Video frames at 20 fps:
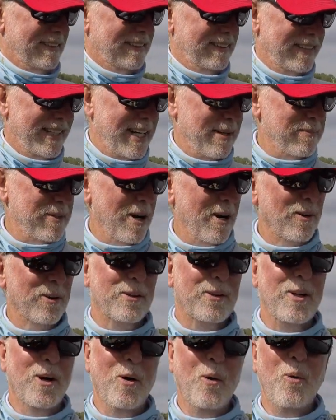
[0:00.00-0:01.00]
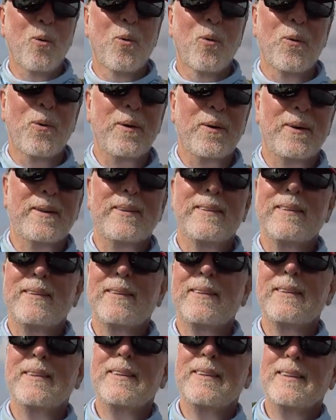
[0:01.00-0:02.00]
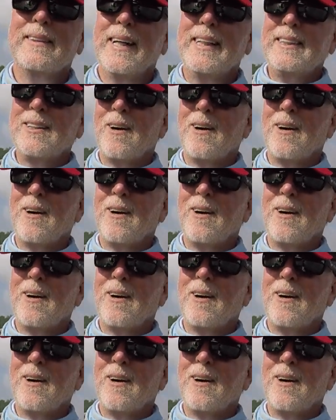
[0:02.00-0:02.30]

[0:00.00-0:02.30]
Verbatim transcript: Damn, y'all are cold. Hey man, that's